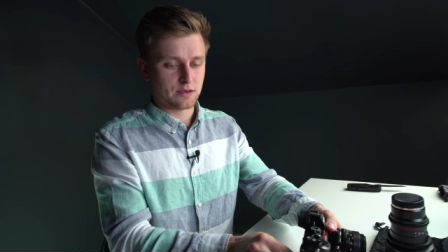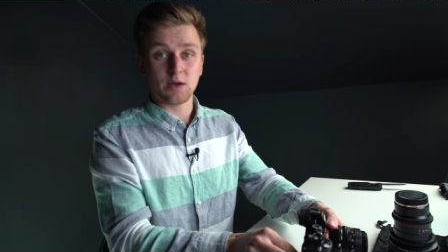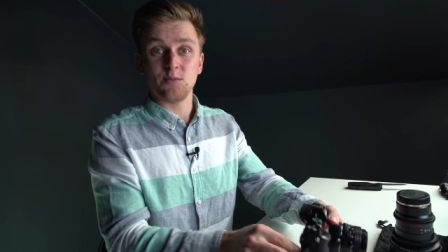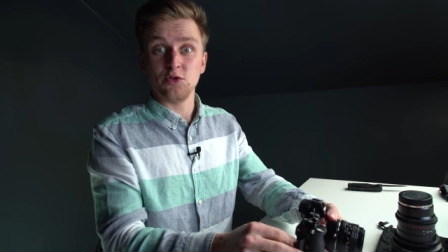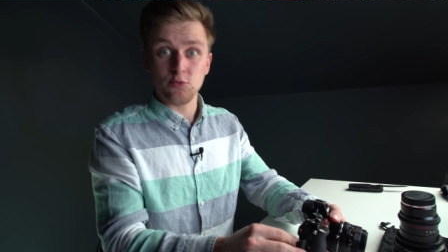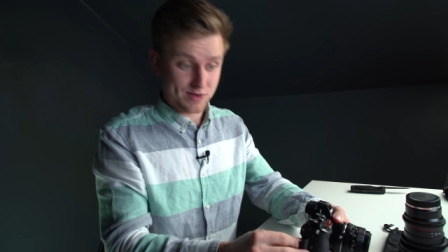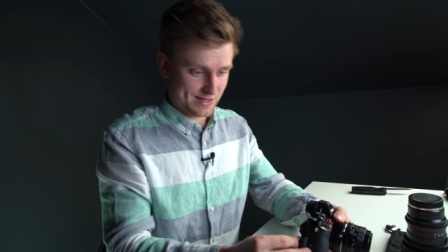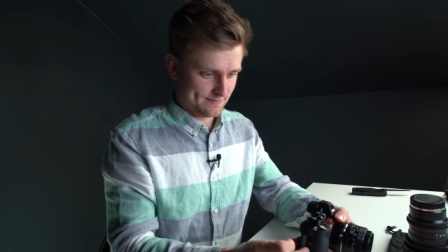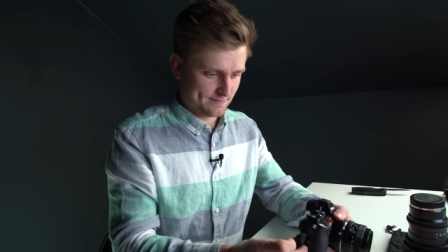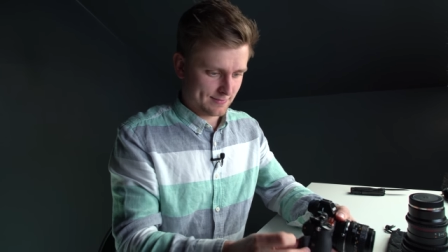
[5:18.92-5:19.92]
come with
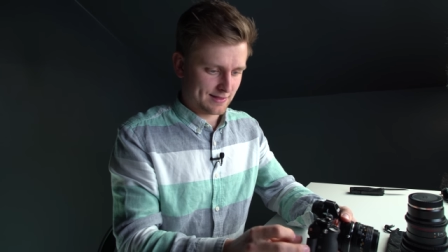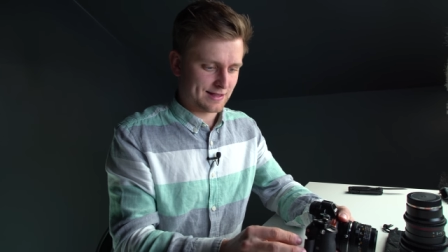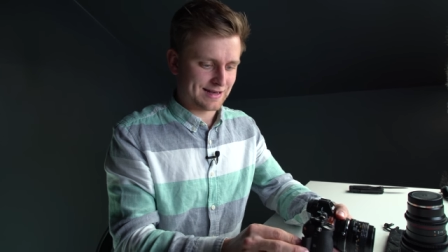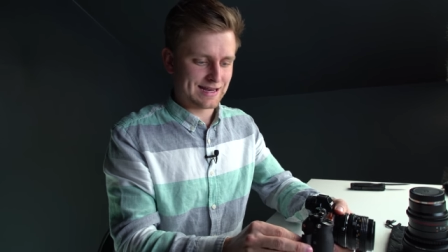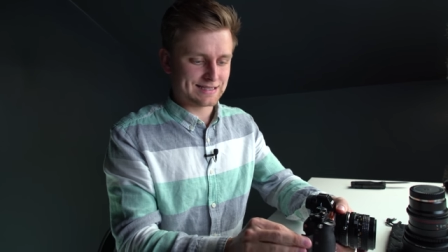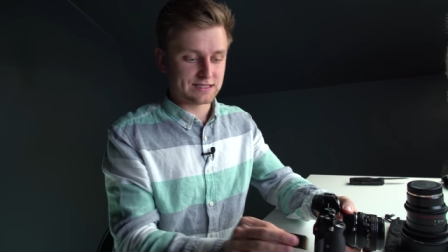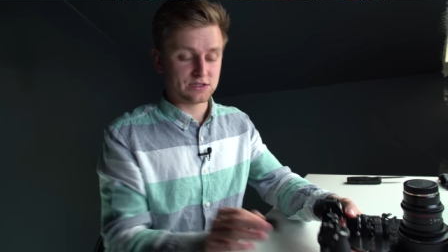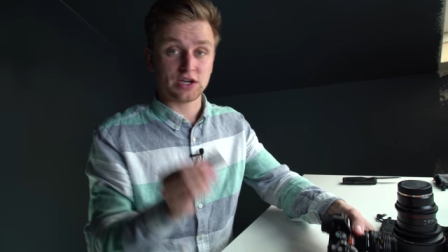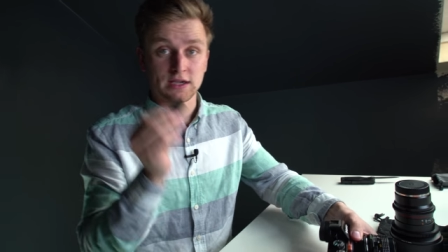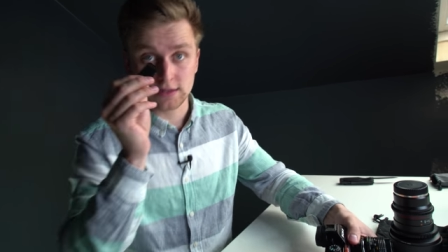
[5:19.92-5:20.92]
me. Let's
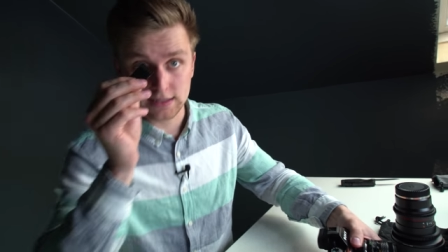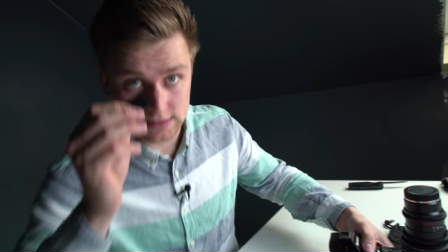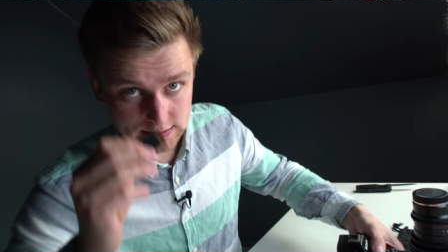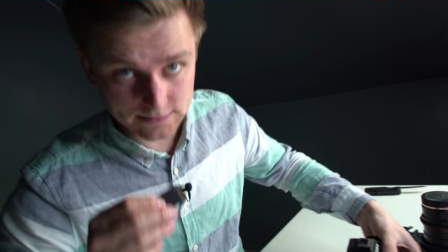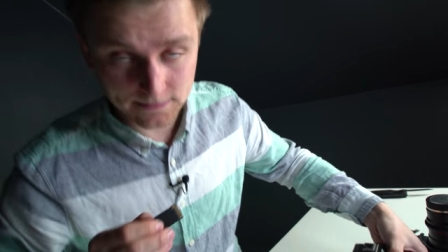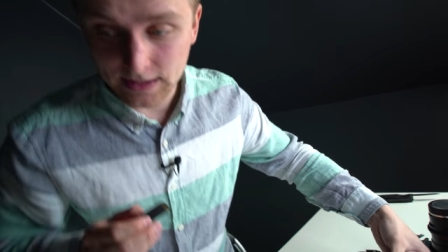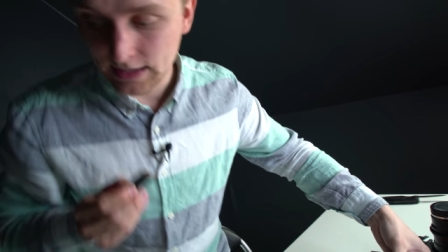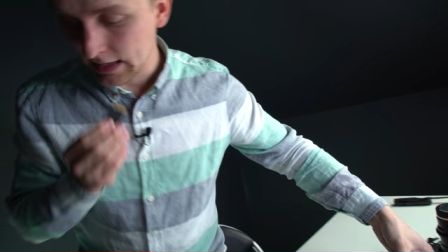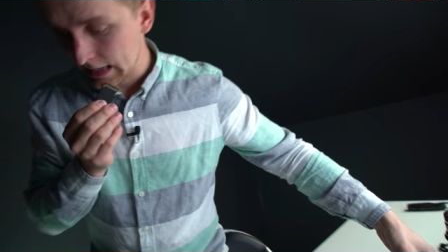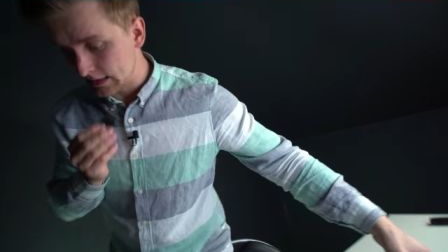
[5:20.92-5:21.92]
check these
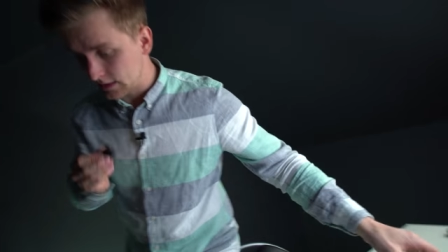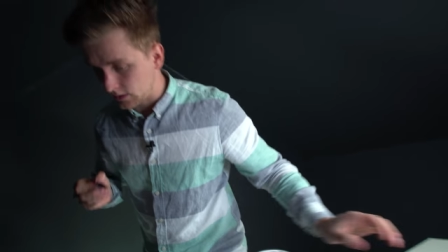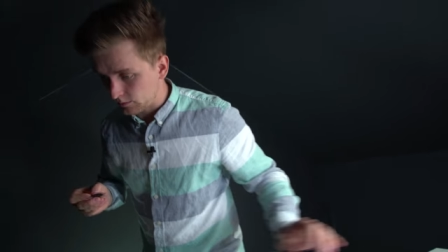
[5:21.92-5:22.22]
in the